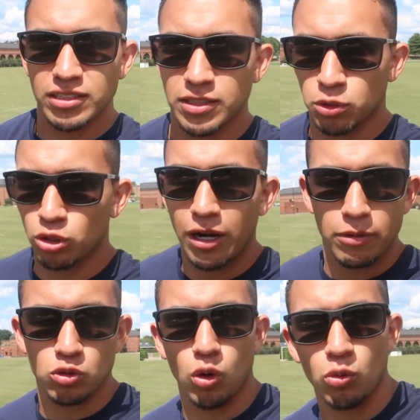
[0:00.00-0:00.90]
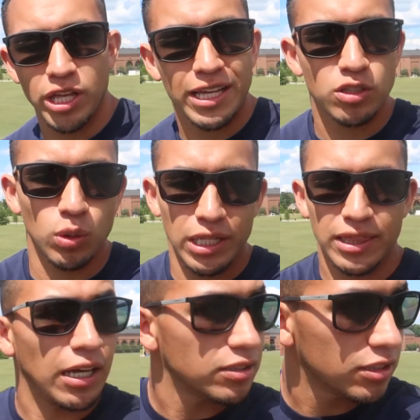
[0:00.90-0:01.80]
subscribers. When we hit
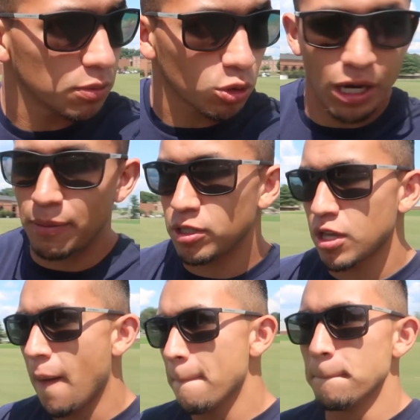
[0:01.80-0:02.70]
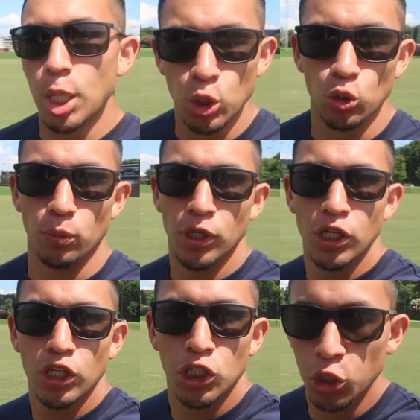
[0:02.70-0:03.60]
20,000 subscribers,
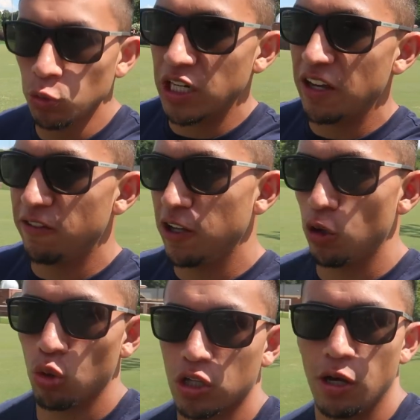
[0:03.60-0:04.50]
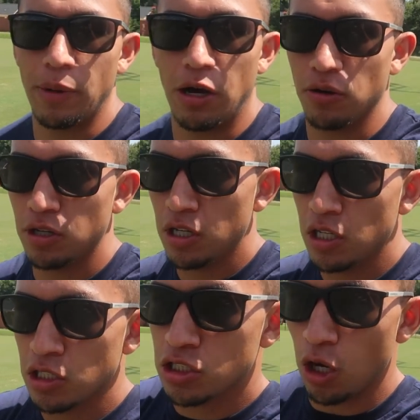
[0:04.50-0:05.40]
boom, Q&A video will come out.
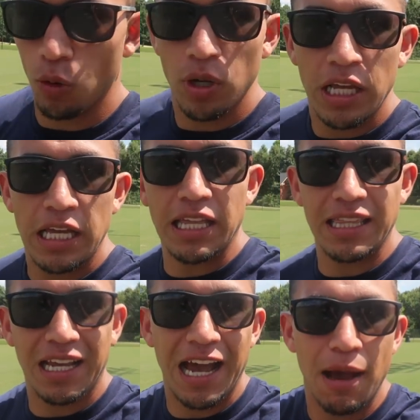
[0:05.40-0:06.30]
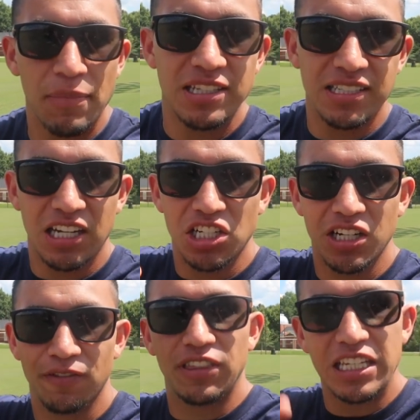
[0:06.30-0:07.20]
So in the comment section
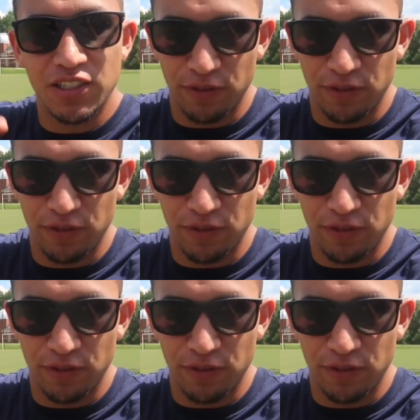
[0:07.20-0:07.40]
of this